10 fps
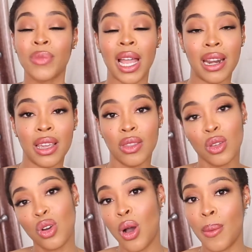And in the
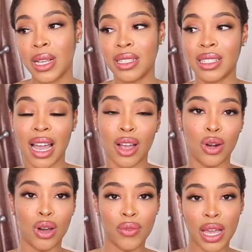comments, like, a
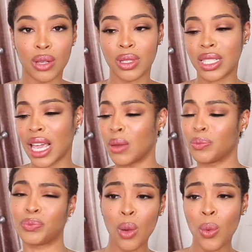lot of girls were
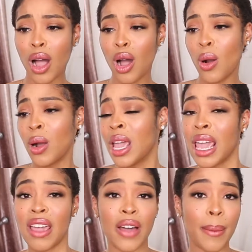saying, well,
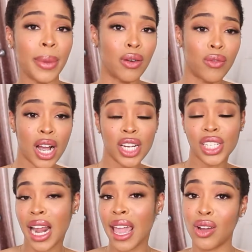if I'm in a rush
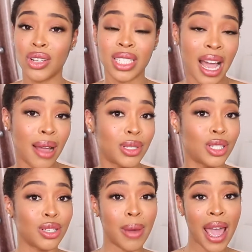and I ain't got time to
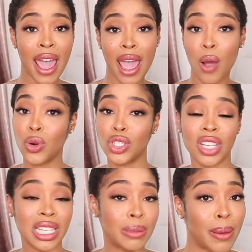do my hair, what do
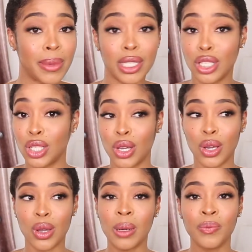you expect me to
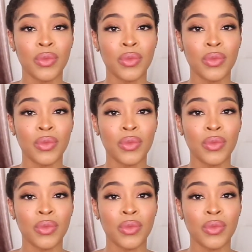do?